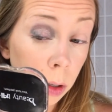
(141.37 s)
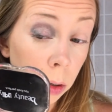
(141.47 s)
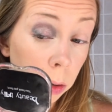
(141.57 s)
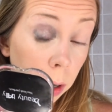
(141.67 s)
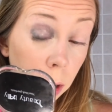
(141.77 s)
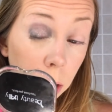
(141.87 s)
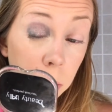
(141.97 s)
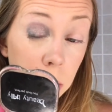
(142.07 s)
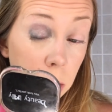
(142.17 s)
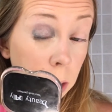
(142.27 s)
Okay, all
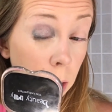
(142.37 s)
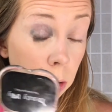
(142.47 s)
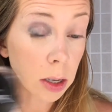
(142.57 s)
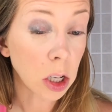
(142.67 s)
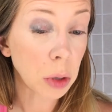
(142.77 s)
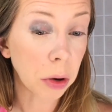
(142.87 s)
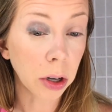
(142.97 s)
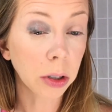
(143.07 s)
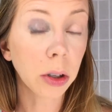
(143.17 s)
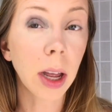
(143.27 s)
I'm seeing now is
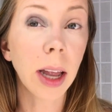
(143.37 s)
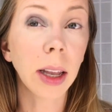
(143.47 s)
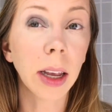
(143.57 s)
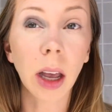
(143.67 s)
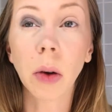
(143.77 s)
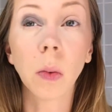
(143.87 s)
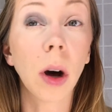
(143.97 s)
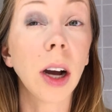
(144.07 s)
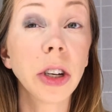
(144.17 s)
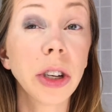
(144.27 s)
sparkle and like a
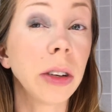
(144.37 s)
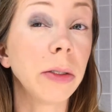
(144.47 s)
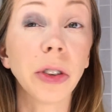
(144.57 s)
wash of